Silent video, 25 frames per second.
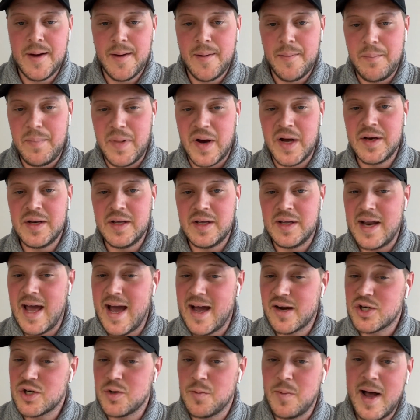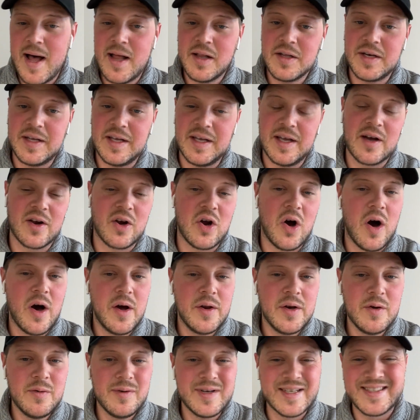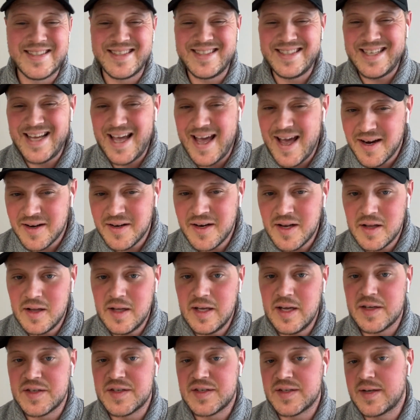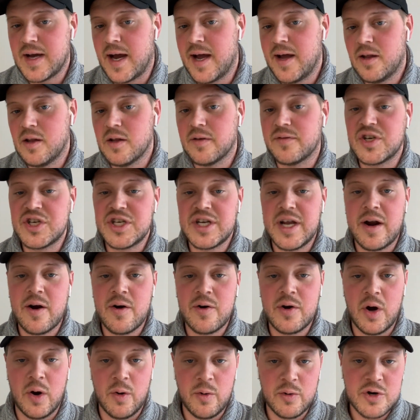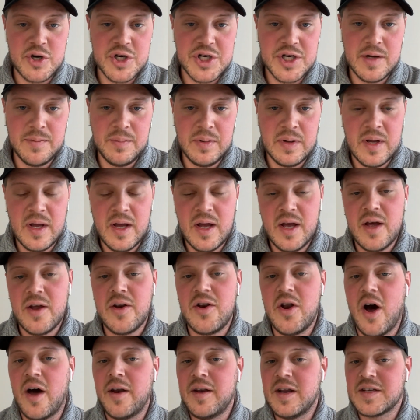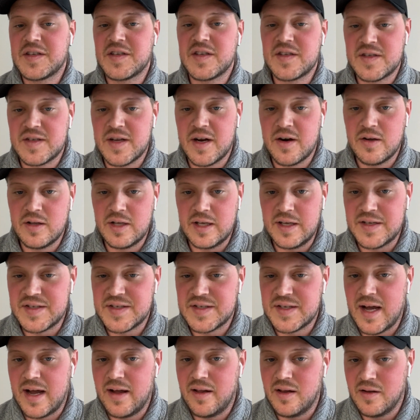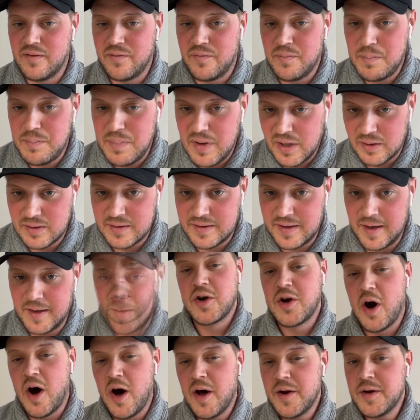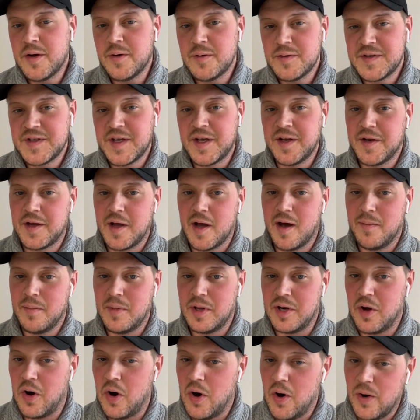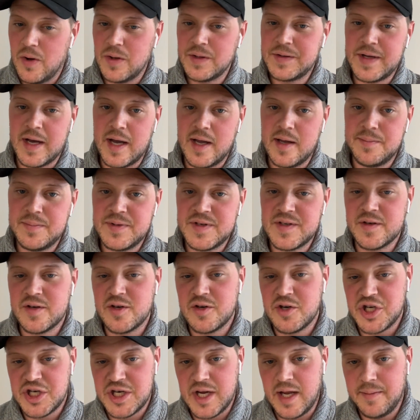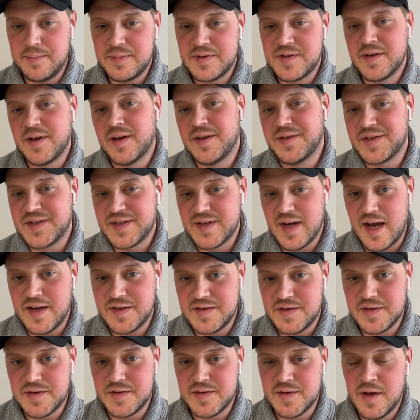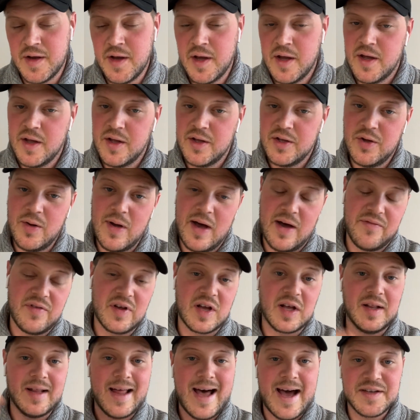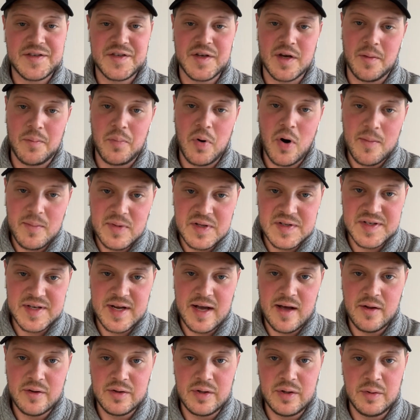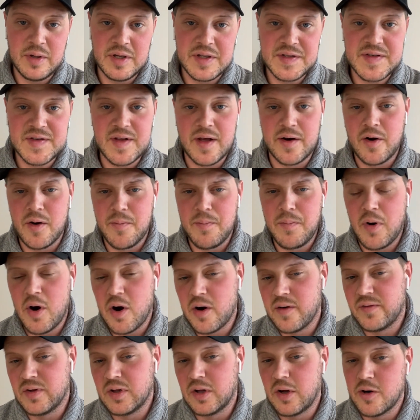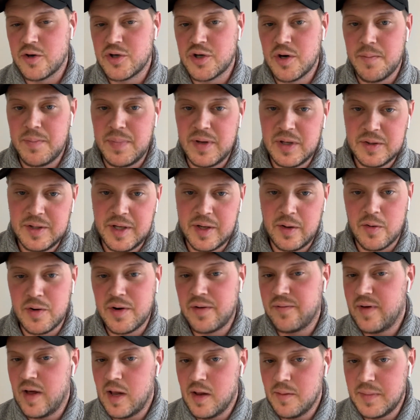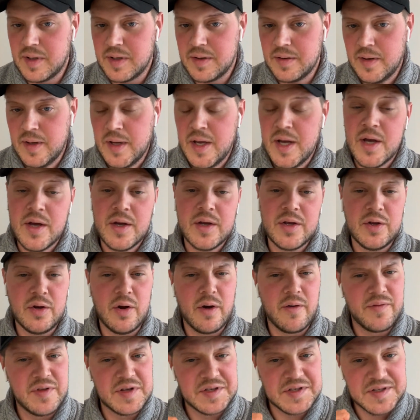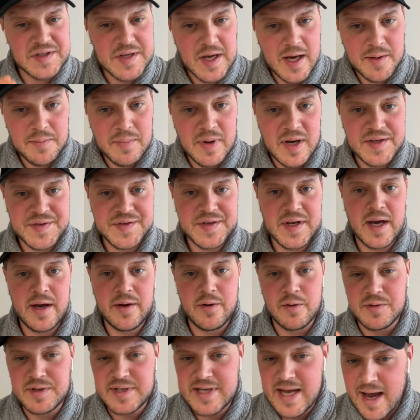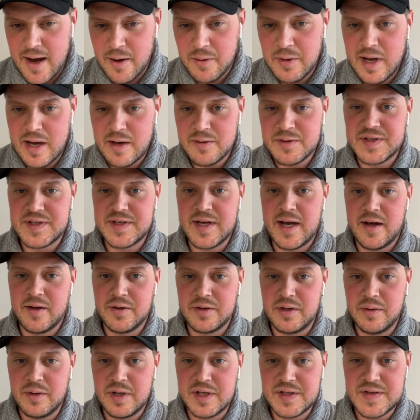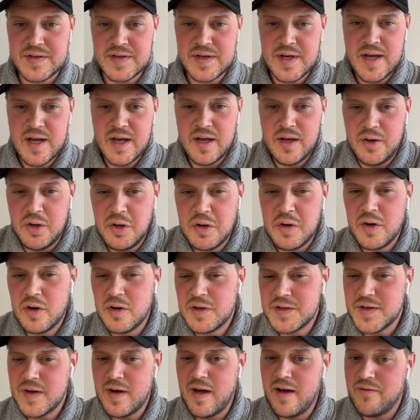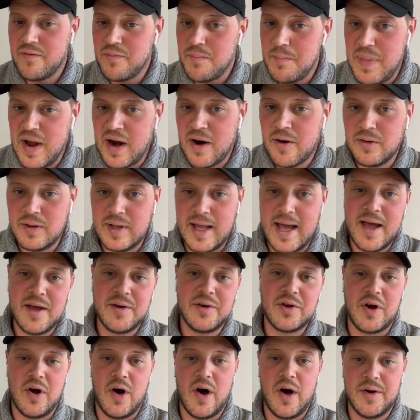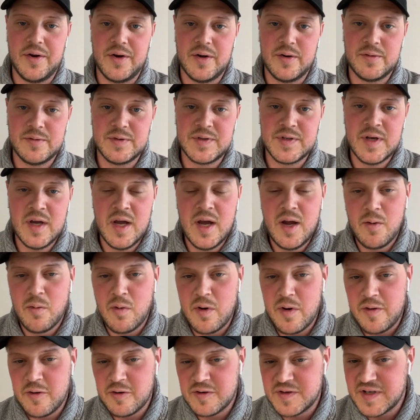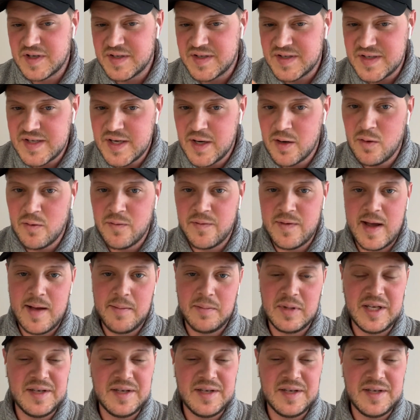But in actuality, a condo is technically a style of shared ownership, not necessarily a style of building. Condos can come in all types, shapes, and sizes. You have the classic apartment style units that are part of a larger building or development. You have the side-by-side or townhouse style units, and you can also have bare land condos where there's a single family